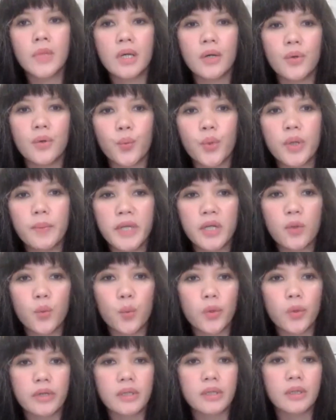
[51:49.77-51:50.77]

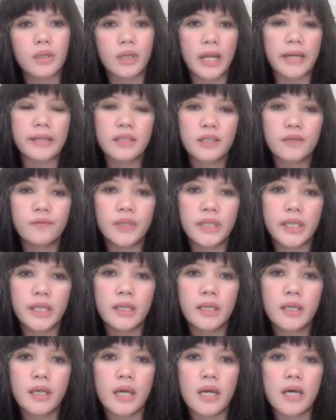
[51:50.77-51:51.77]
Women work
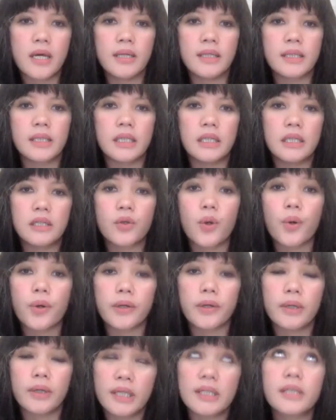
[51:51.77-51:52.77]
collectively and
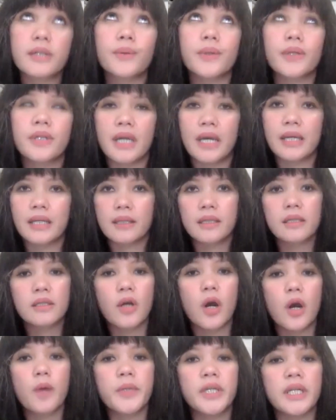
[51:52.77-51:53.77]
interrogate the
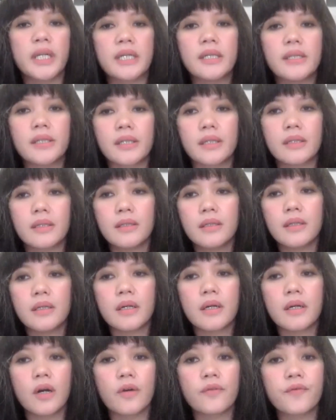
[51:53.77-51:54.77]
domination
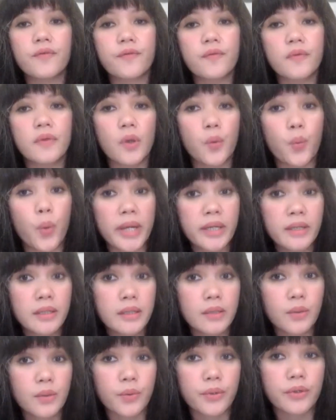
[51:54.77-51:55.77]
of the
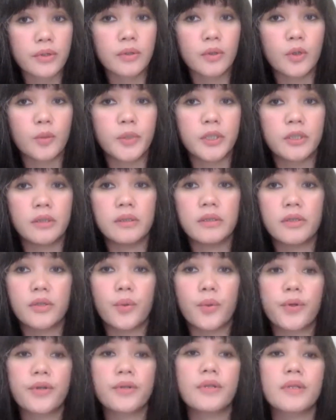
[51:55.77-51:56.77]
West or global
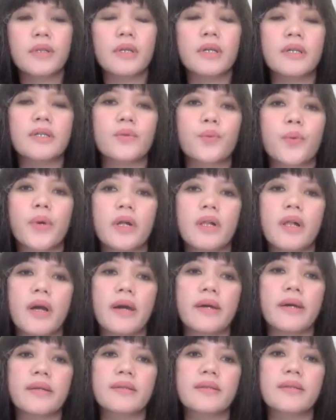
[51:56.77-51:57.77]
North, as well
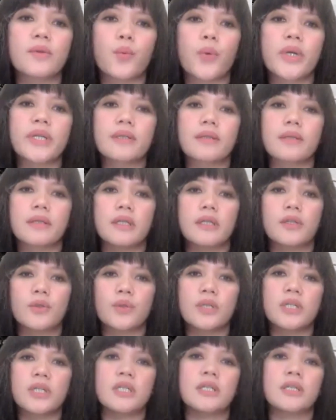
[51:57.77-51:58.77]
as Western
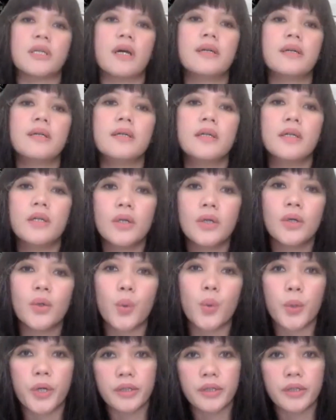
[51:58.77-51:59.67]
Indonesia or